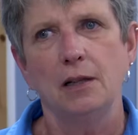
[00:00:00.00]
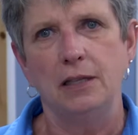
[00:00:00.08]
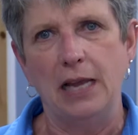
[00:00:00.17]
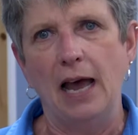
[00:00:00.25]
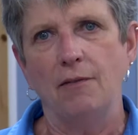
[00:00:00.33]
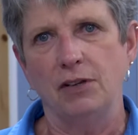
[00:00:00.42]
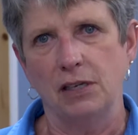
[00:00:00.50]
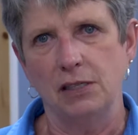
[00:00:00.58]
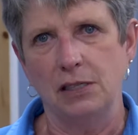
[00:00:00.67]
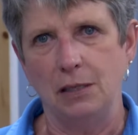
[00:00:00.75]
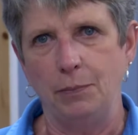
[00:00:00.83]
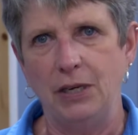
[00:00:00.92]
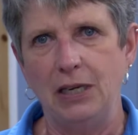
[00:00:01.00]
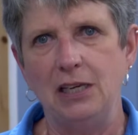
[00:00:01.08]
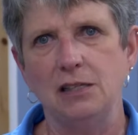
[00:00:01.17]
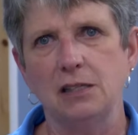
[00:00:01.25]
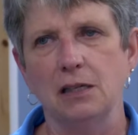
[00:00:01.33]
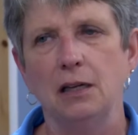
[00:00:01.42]
the advocacy
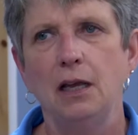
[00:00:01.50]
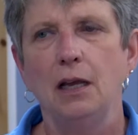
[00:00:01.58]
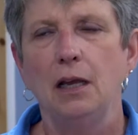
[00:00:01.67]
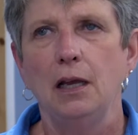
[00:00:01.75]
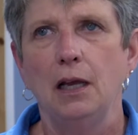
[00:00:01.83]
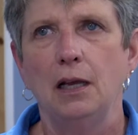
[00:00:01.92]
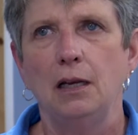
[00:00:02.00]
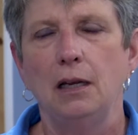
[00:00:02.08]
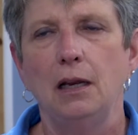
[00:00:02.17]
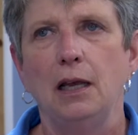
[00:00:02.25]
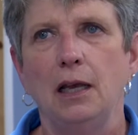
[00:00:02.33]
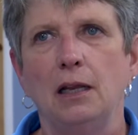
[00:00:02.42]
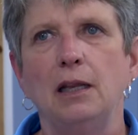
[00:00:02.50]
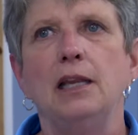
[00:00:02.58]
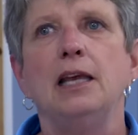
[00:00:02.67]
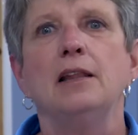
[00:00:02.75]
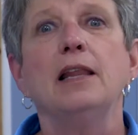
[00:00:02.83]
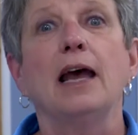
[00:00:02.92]
piece and
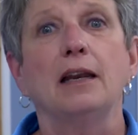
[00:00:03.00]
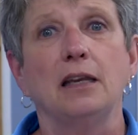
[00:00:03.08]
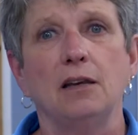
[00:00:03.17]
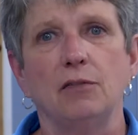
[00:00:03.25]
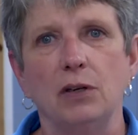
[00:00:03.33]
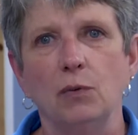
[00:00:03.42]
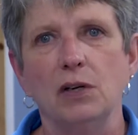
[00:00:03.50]
in that giving